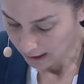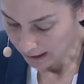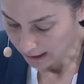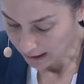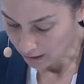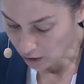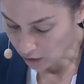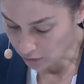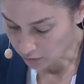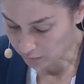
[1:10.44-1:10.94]

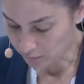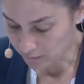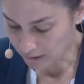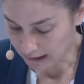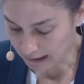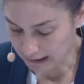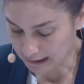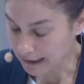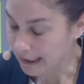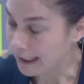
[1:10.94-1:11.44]

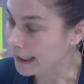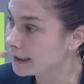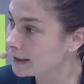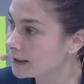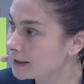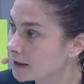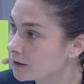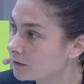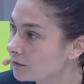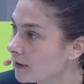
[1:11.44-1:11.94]
conflict and
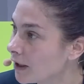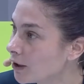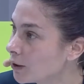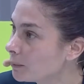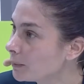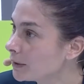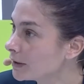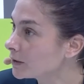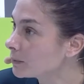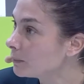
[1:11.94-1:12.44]
the
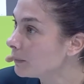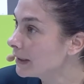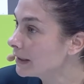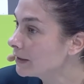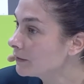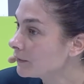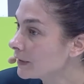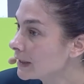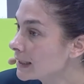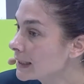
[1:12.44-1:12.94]
environment
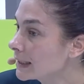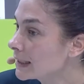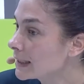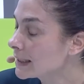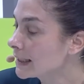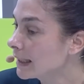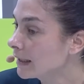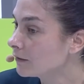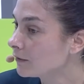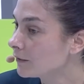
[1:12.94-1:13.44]
manifest
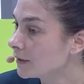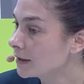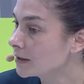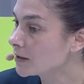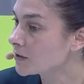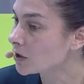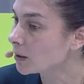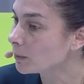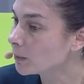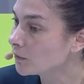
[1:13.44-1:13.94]
itself in
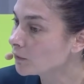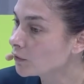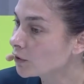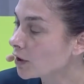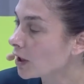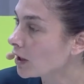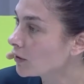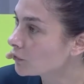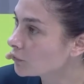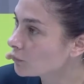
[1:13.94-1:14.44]
some of the
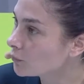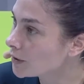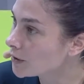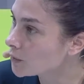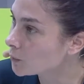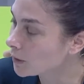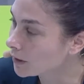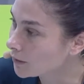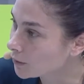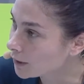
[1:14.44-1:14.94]
countries
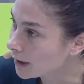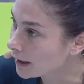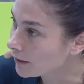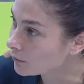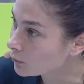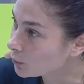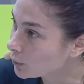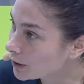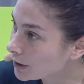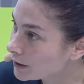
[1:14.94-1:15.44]
where you
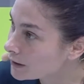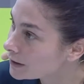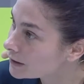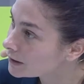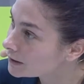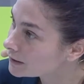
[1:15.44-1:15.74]
have worked?